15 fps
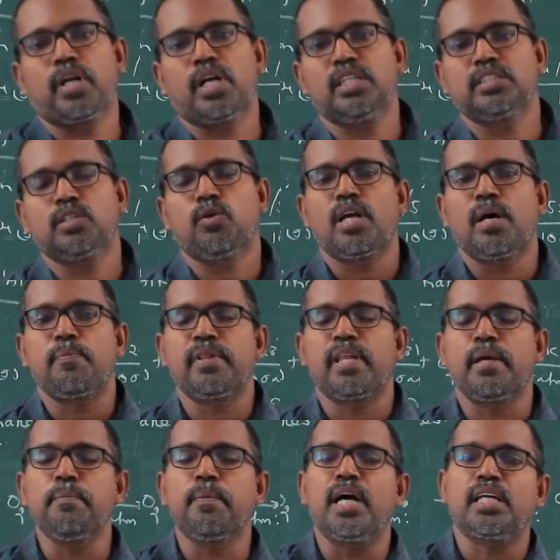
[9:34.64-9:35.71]
Also one of
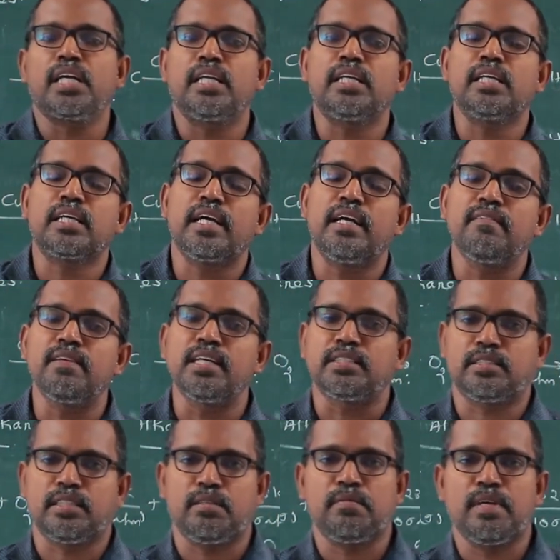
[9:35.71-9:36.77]
the important
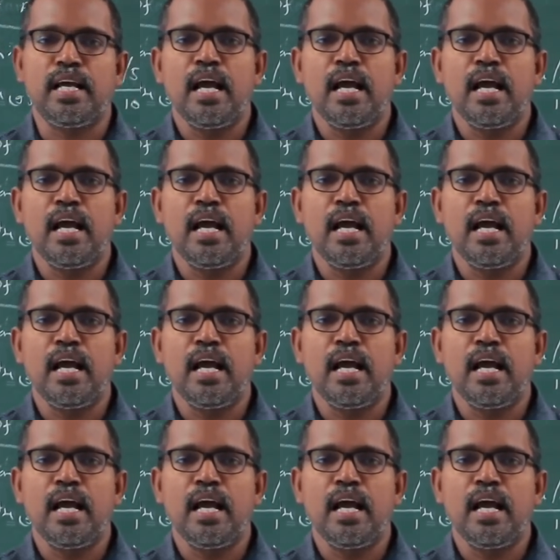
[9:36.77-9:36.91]
conversion.